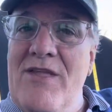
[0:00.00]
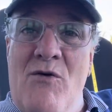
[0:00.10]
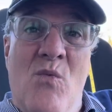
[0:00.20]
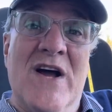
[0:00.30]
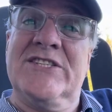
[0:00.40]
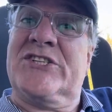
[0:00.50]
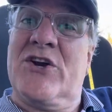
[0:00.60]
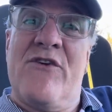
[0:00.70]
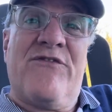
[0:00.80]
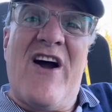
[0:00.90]
One
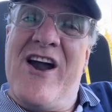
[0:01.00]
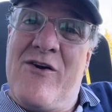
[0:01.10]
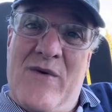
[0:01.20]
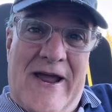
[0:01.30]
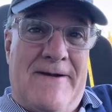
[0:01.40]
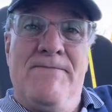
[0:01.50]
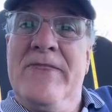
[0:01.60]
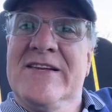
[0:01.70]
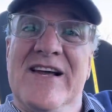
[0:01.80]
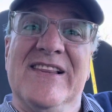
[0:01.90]
surefire way
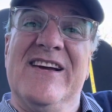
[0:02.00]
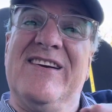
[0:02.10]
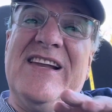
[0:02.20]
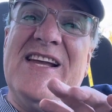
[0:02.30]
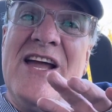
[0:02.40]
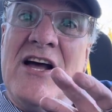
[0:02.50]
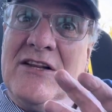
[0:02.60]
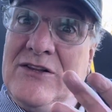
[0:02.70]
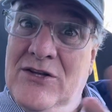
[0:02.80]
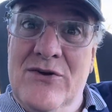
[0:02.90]
to literally
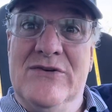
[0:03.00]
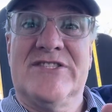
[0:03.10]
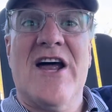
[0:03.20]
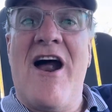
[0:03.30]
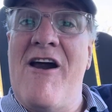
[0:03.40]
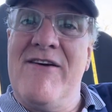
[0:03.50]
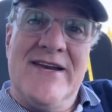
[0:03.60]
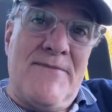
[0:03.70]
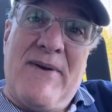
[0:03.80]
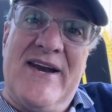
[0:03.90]
lose our
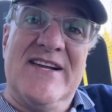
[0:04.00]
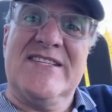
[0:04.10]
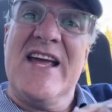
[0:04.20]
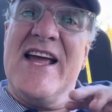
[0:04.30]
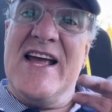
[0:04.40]
independence